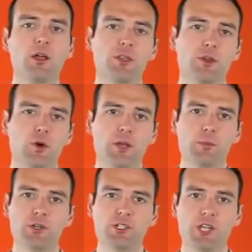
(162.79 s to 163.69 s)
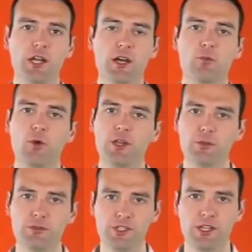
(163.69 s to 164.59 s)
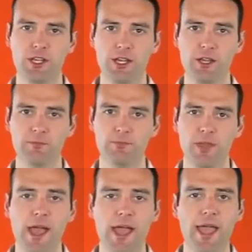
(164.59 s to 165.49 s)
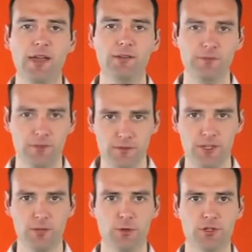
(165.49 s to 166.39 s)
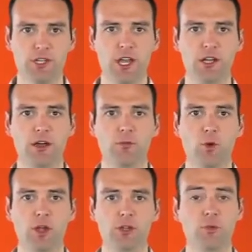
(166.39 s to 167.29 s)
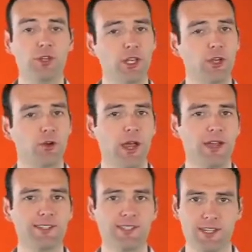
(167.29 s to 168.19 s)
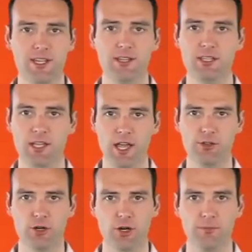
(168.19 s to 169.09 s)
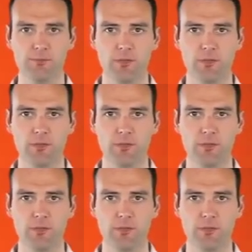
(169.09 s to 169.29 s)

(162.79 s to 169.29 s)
30% of what you see, and 50% of what you hear and see together.